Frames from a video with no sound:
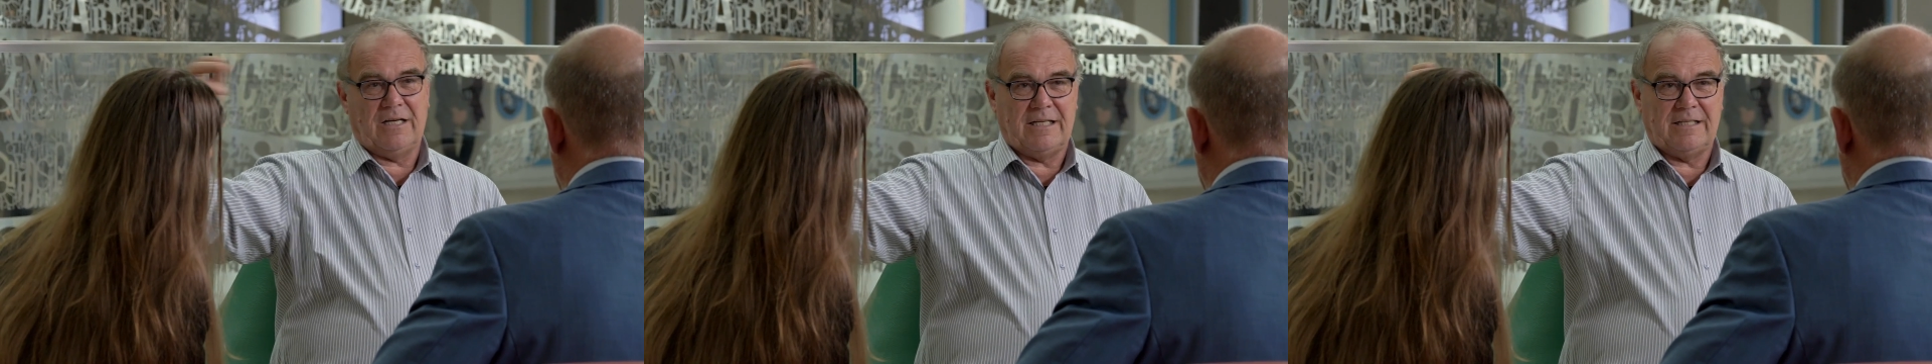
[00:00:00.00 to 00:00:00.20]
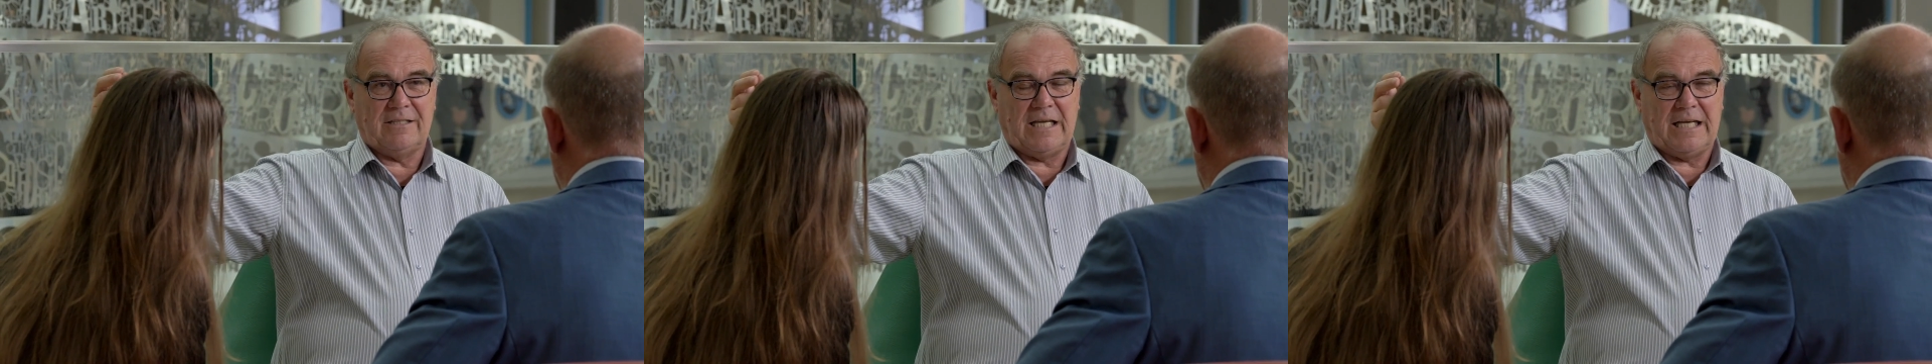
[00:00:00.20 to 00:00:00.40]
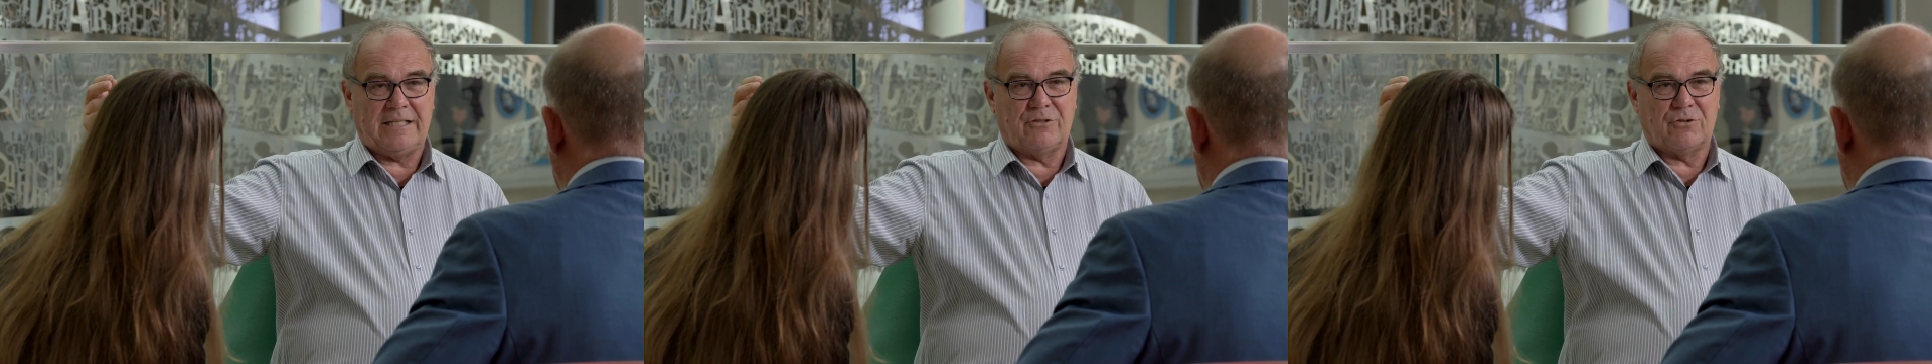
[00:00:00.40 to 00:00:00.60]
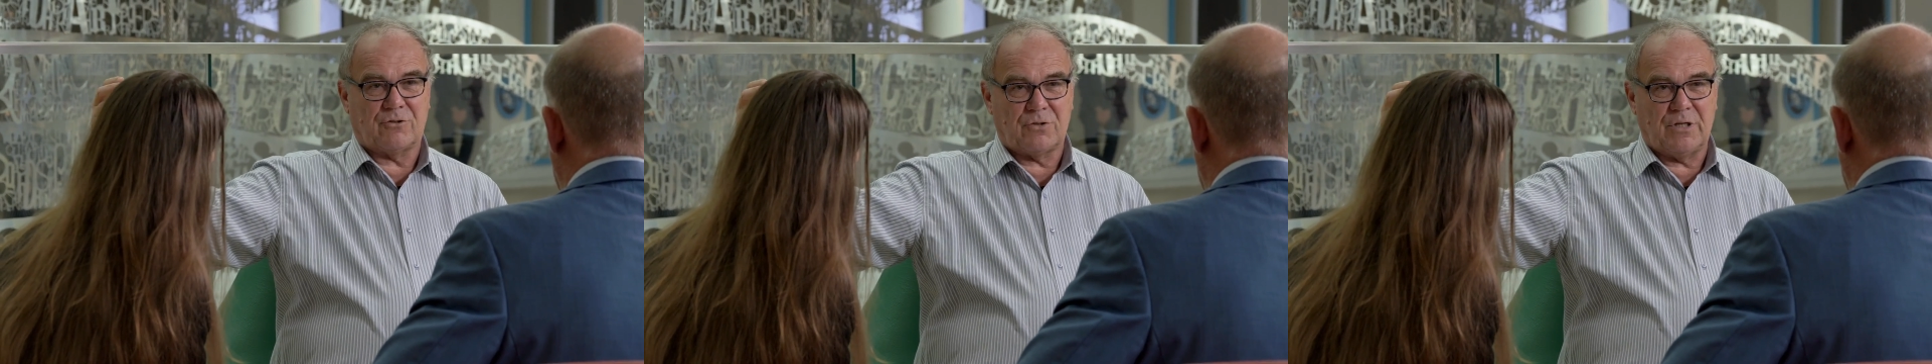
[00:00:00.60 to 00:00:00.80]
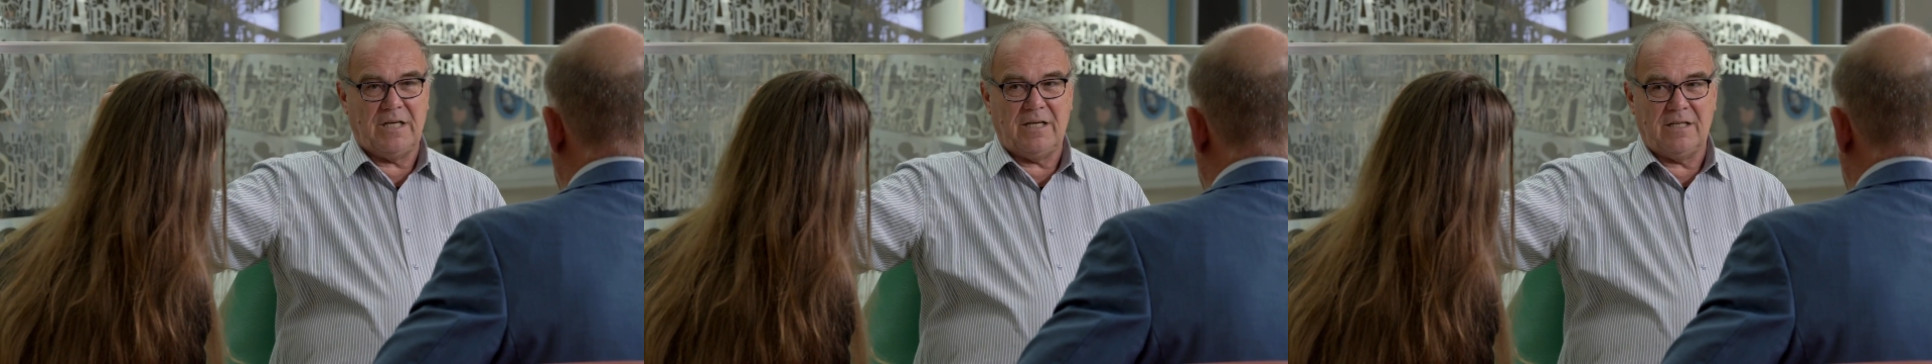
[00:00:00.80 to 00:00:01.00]
in the
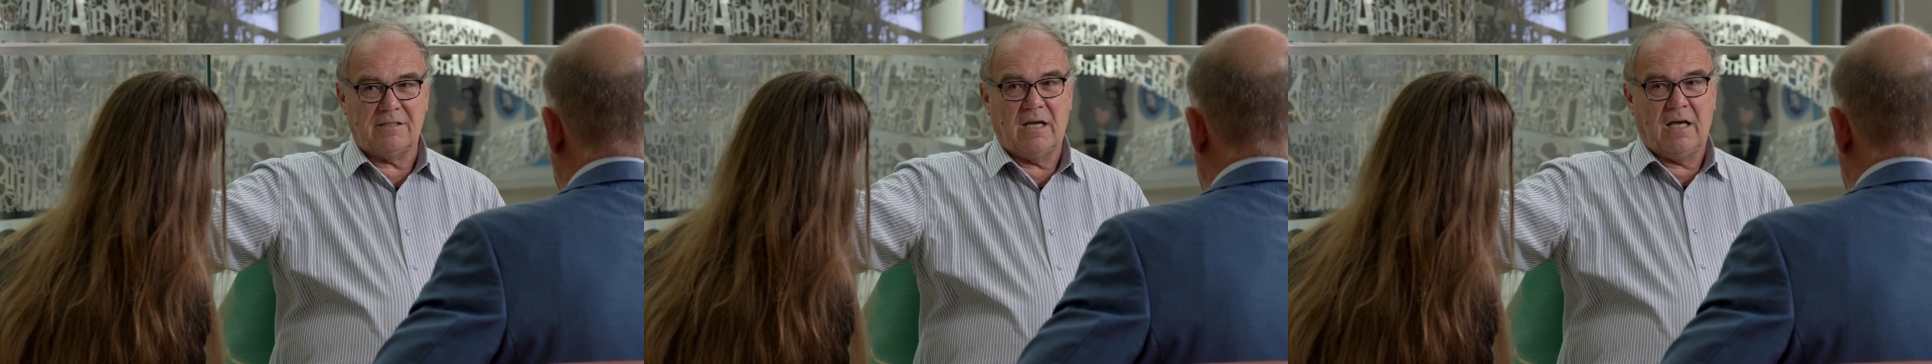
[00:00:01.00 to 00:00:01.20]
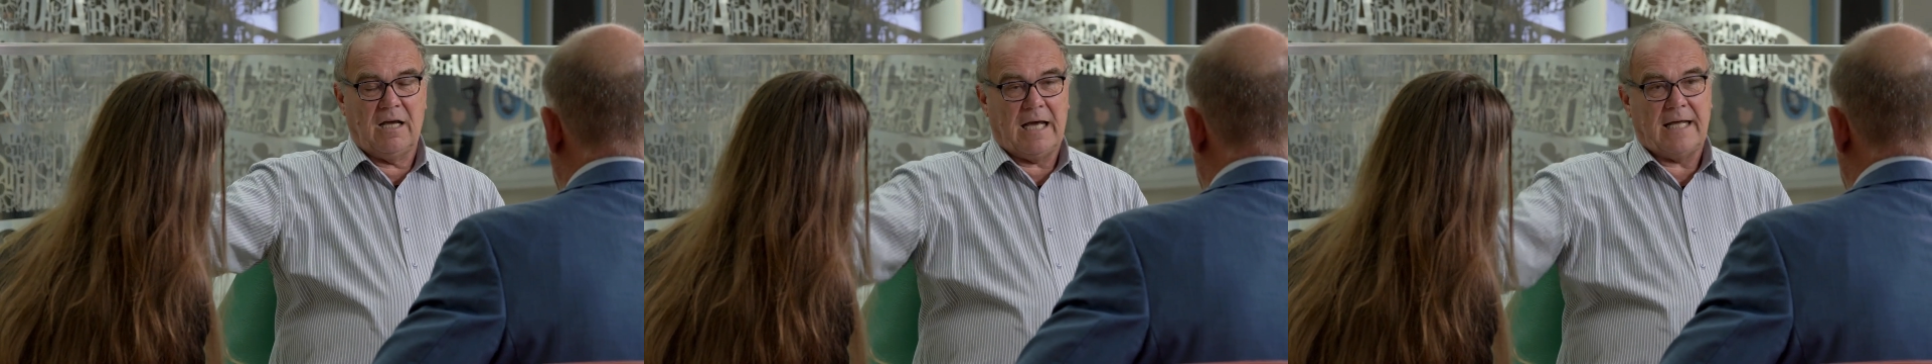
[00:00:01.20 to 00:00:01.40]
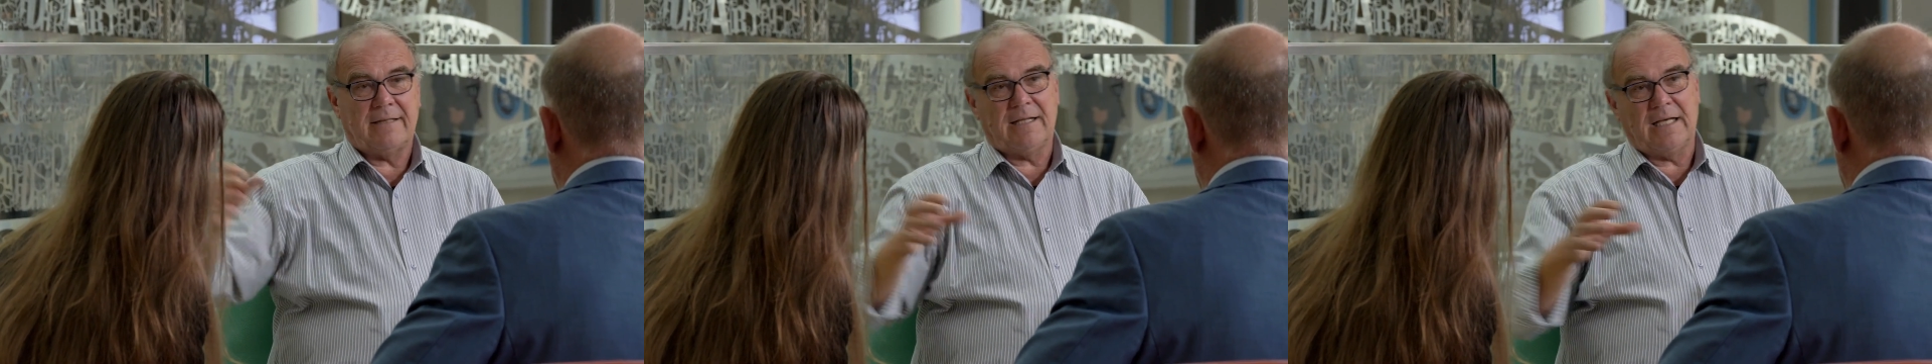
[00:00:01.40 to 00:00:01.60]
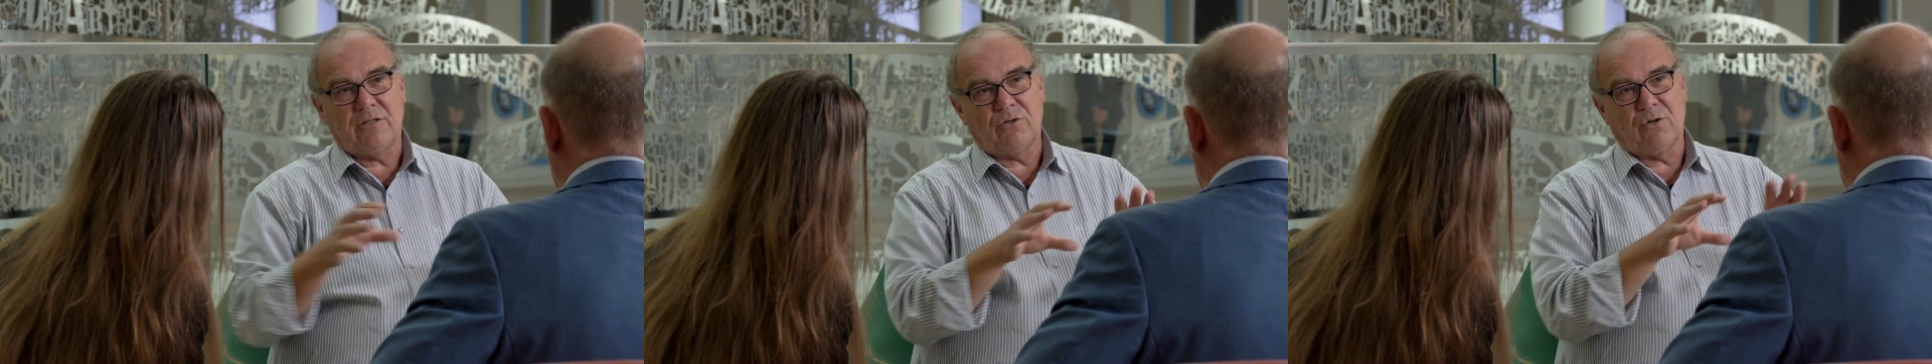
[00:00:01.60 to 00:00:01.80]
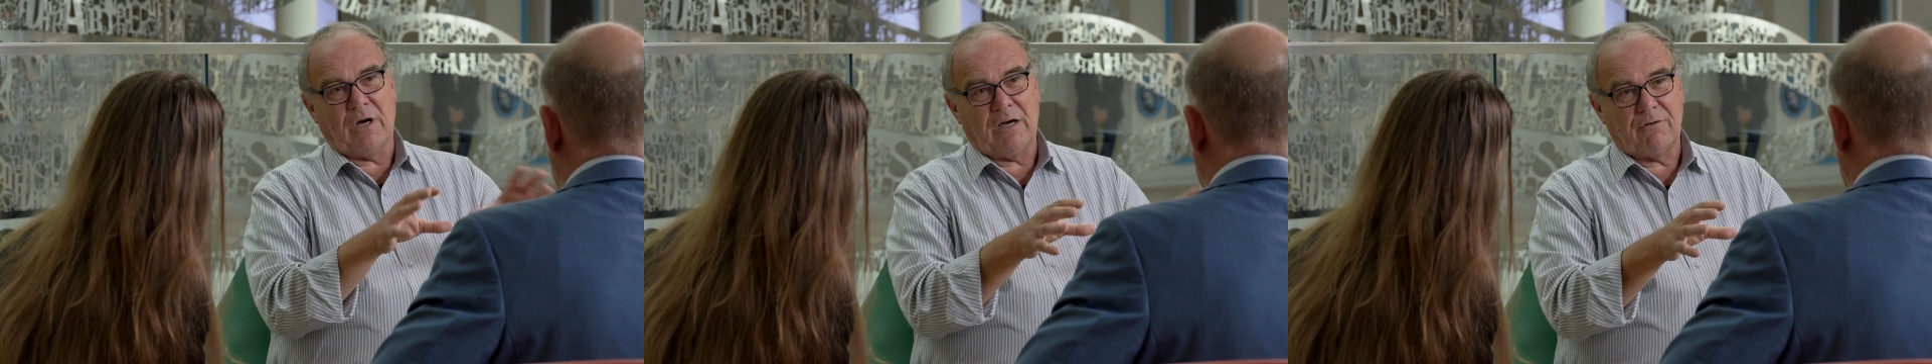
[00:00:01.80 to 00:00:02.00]
trade, and then
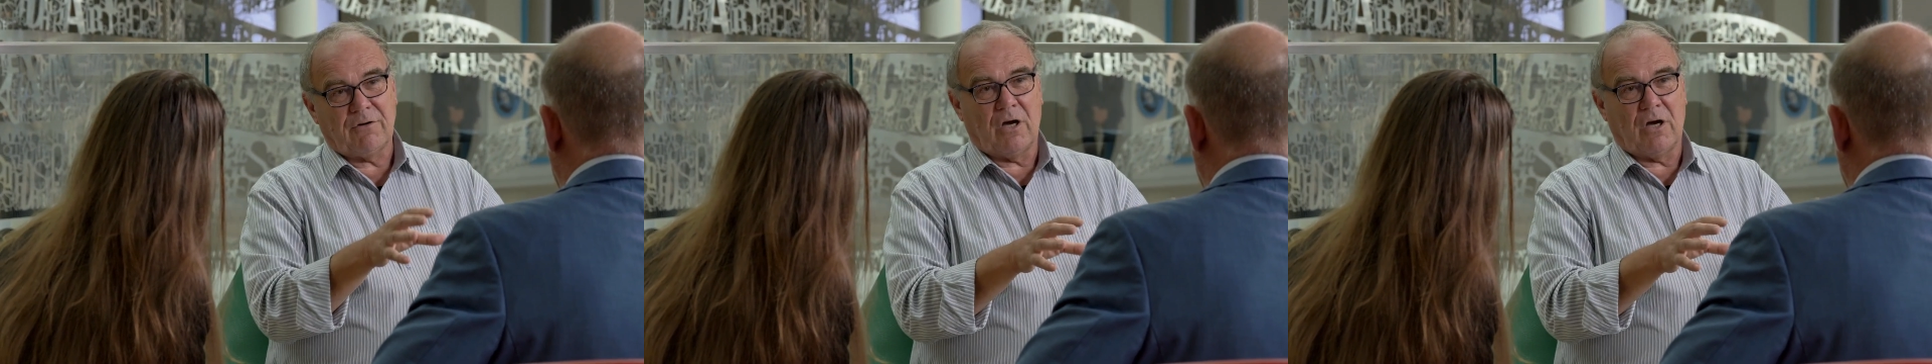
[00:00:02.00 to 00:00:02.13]
you have